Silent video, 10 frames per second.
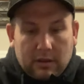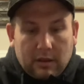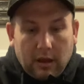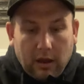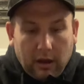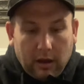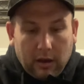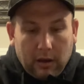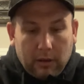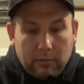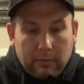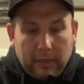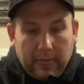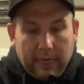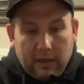Um,
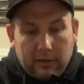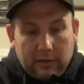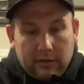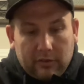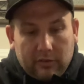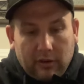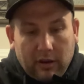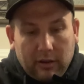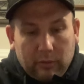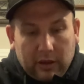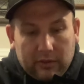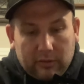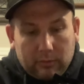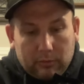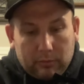on the inside, we got
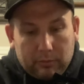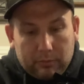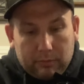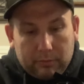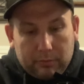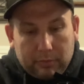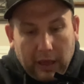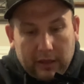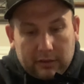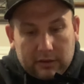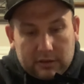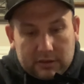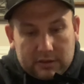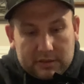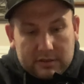some
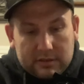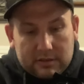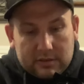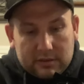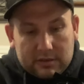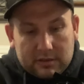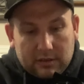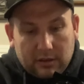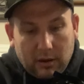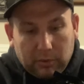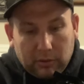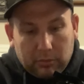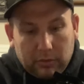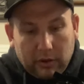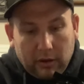bandages, just couple of,
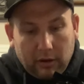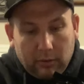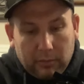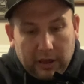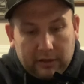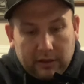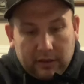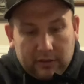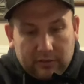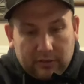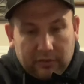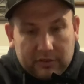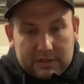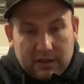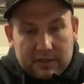you know, band-aids, different
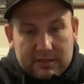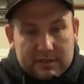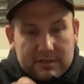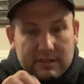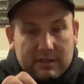sizes.